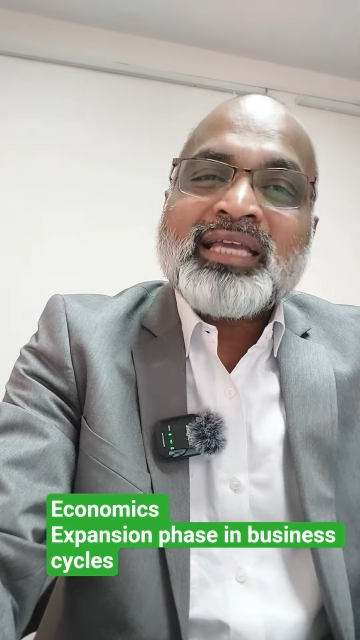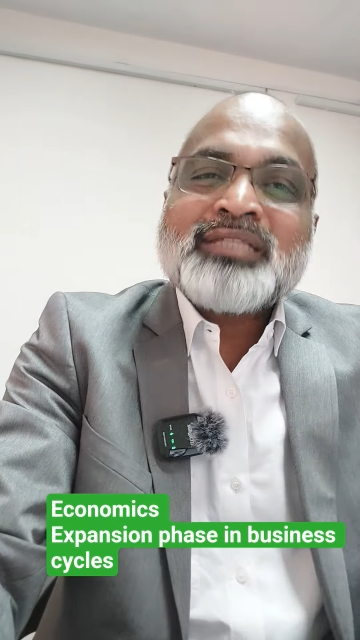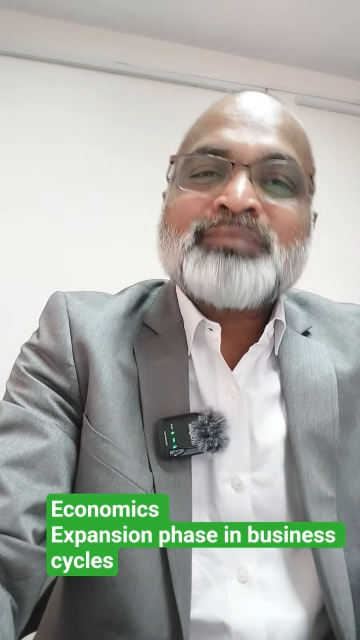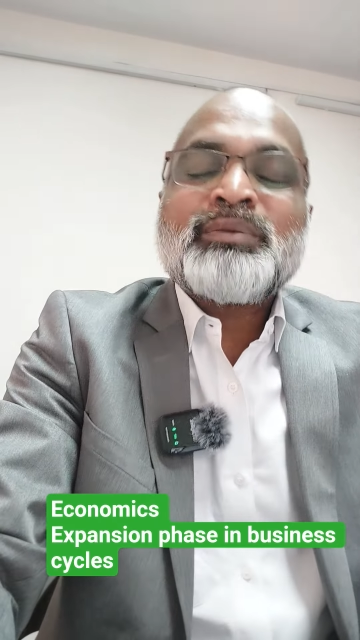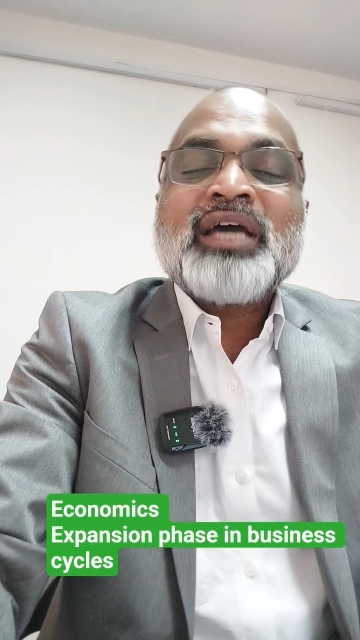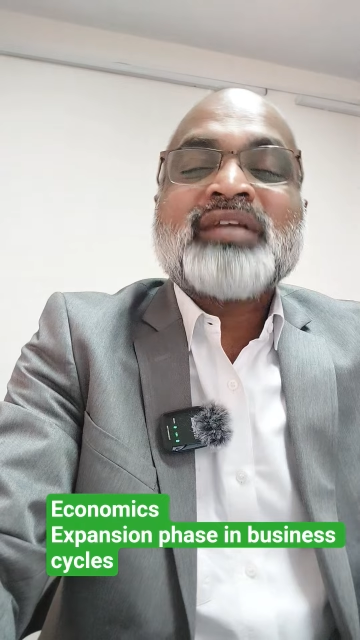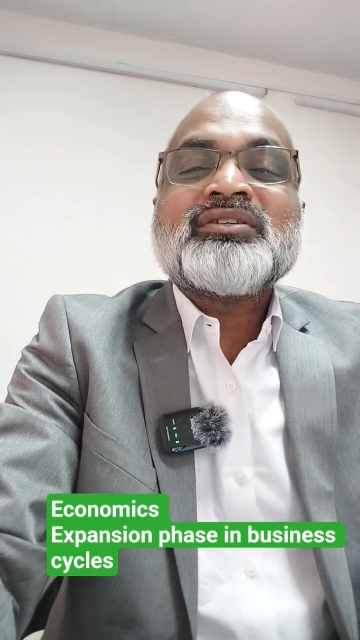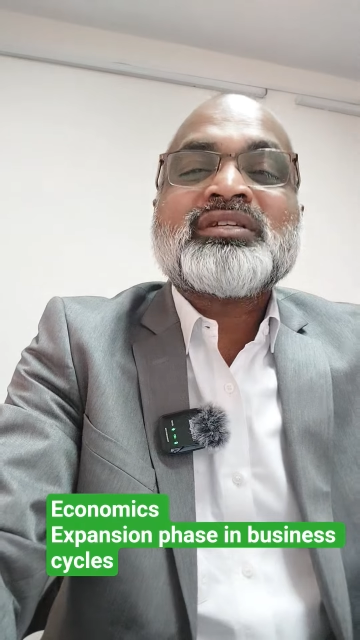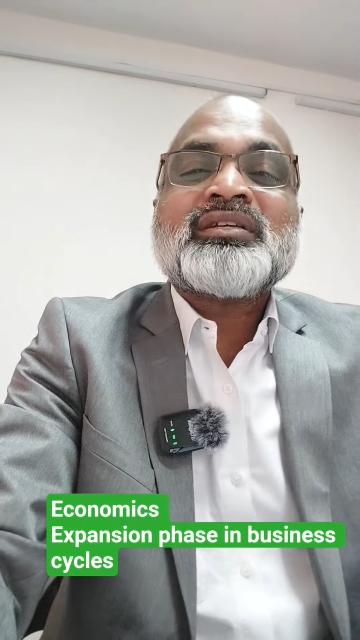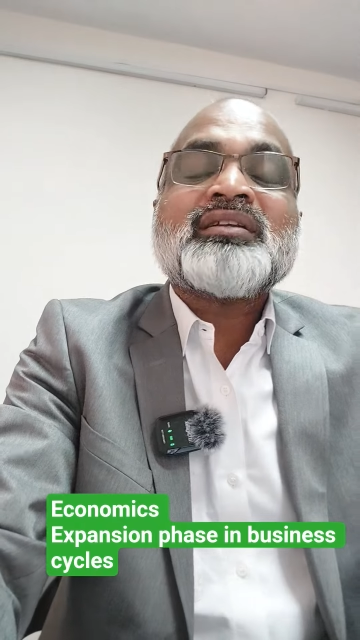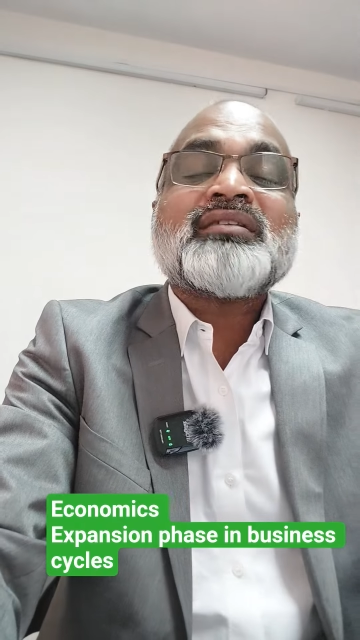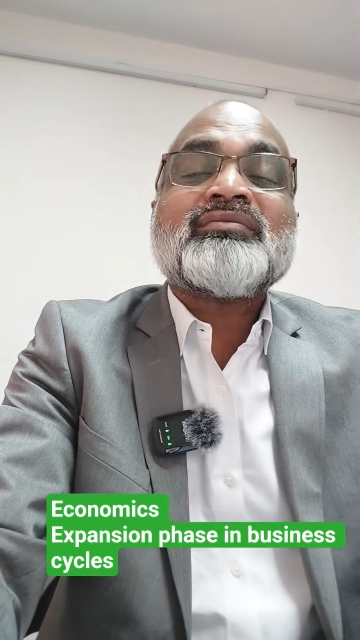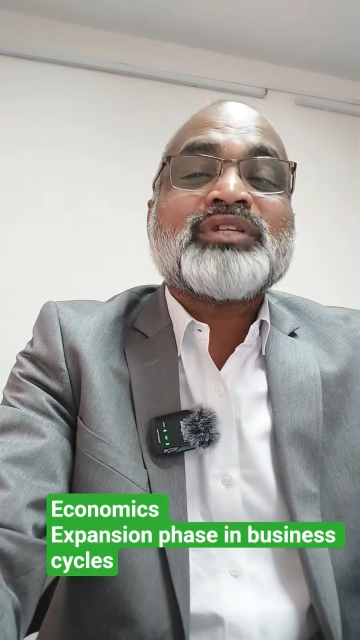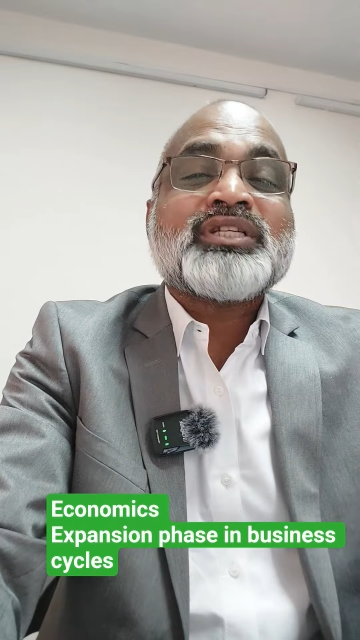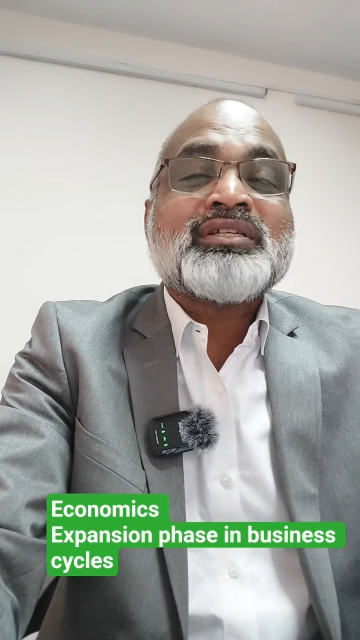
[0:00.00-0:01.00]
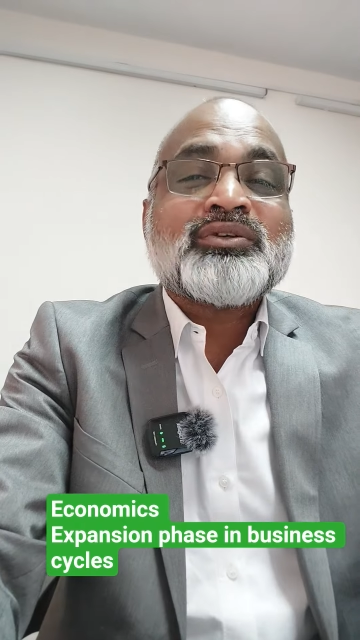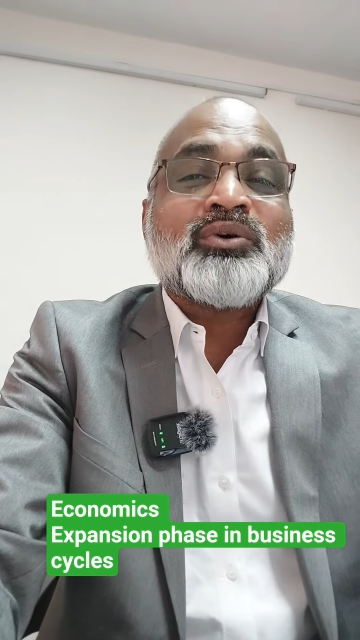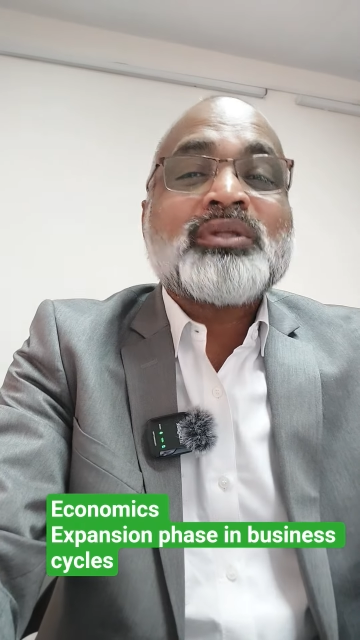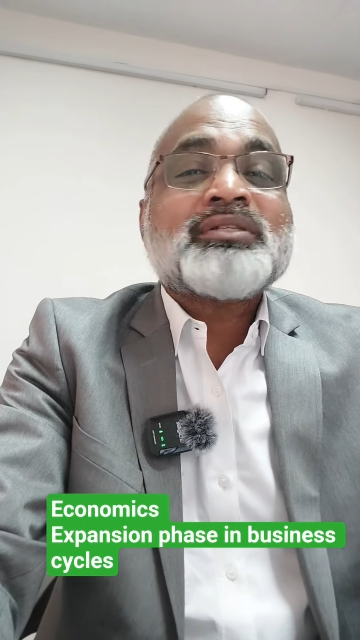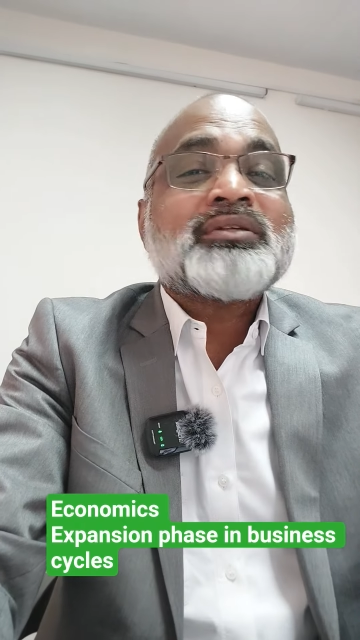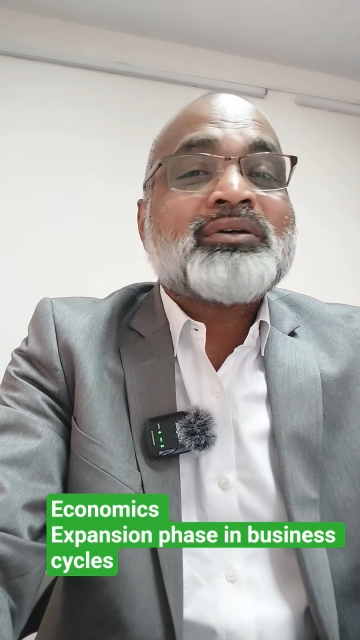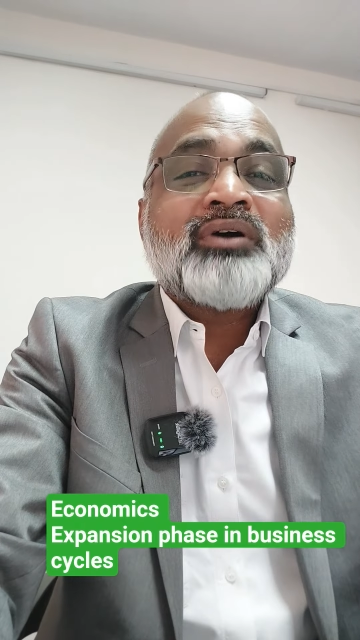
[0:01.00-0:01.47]
expansion, which is
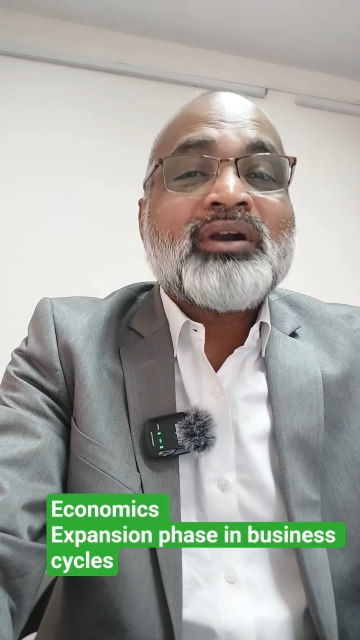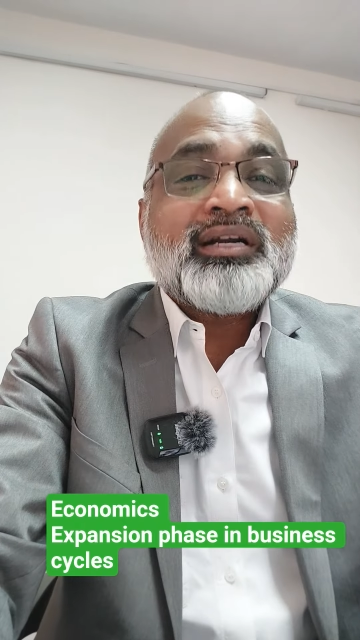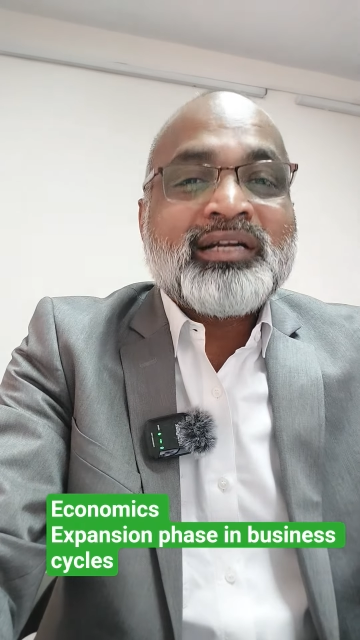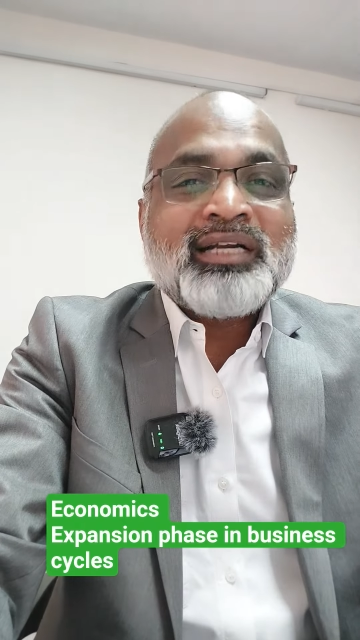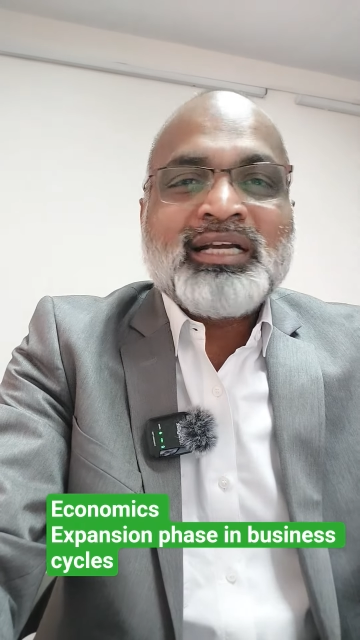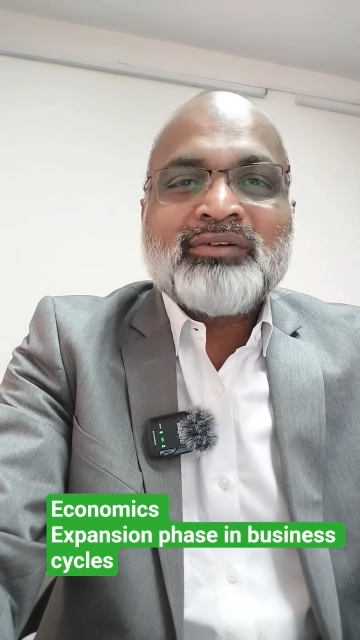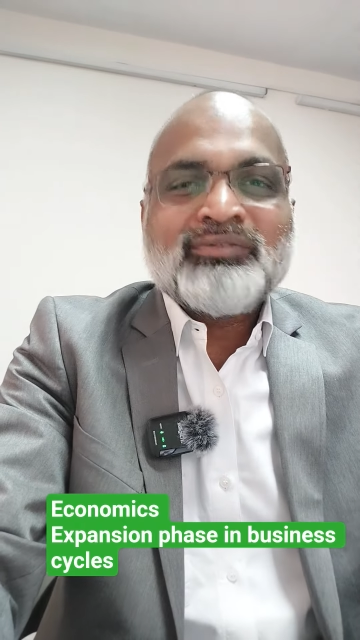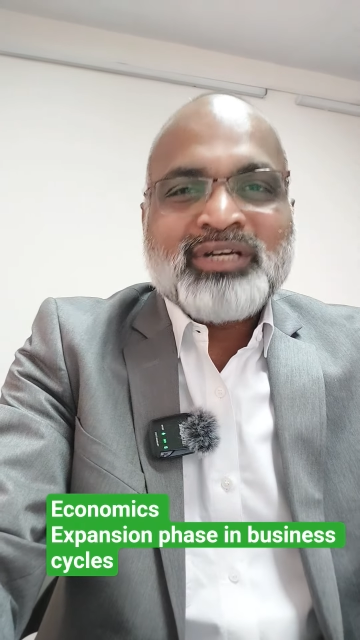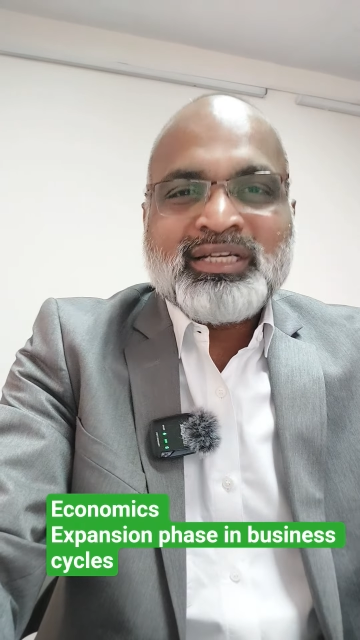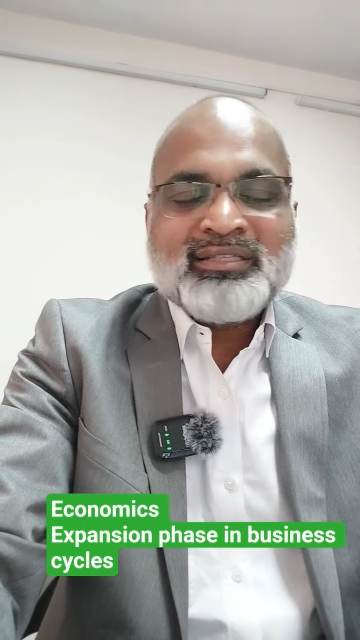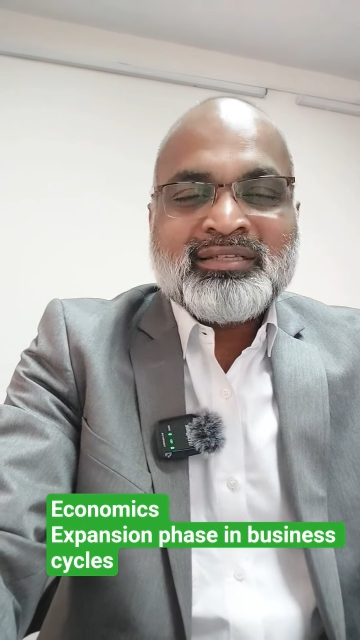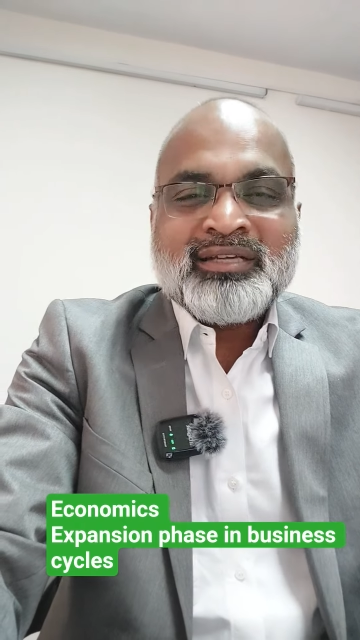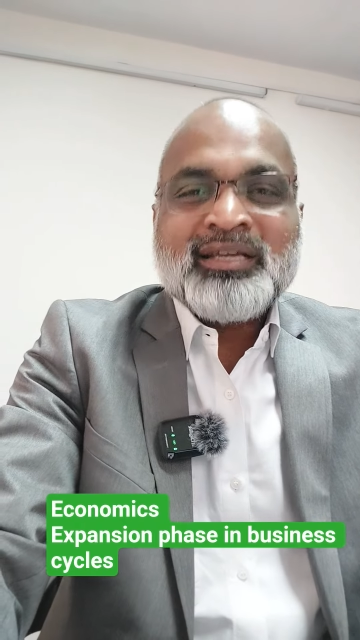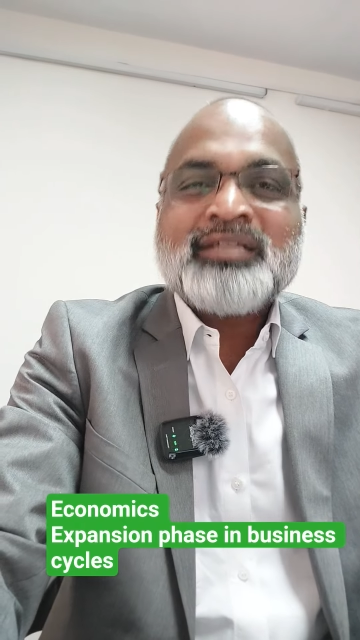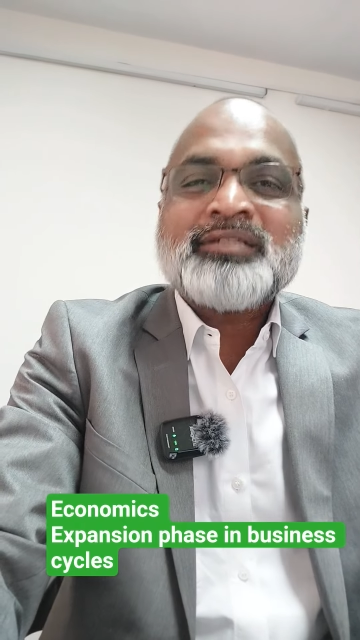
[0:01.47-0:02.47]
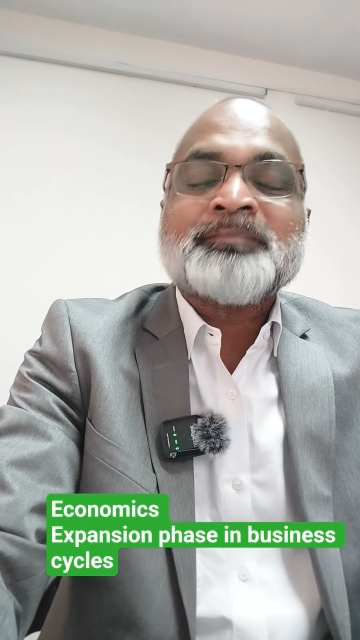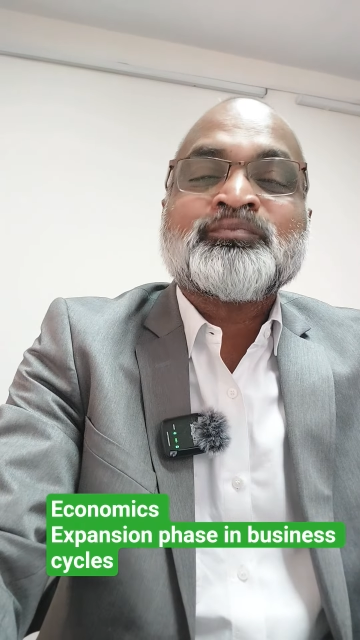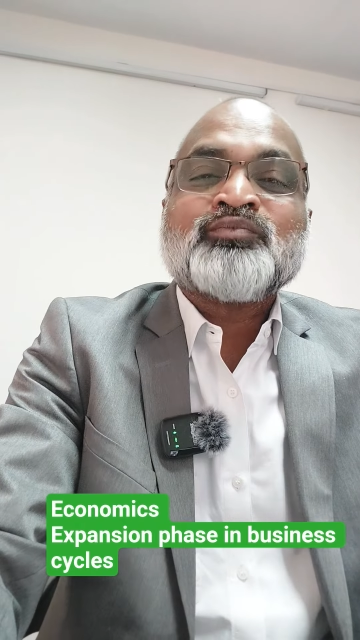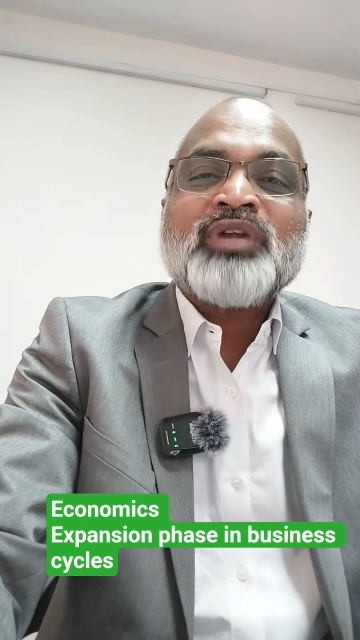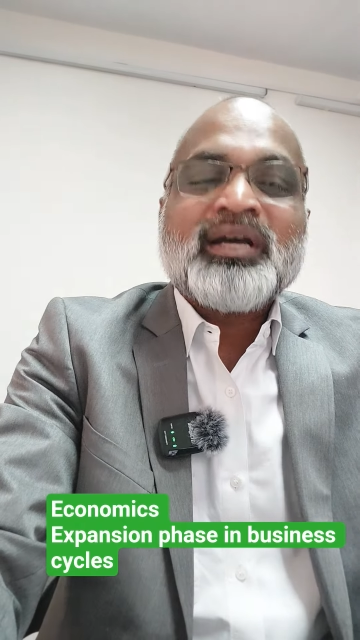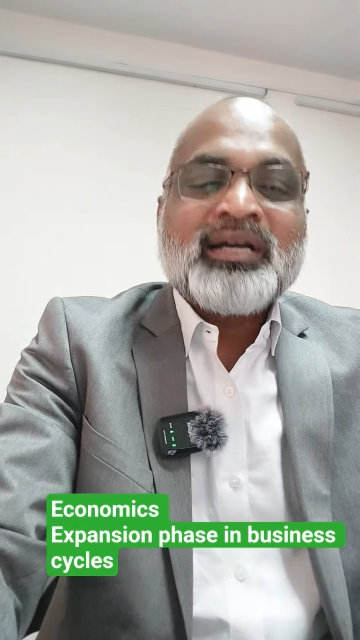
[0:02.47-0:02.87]
also called recovery stage,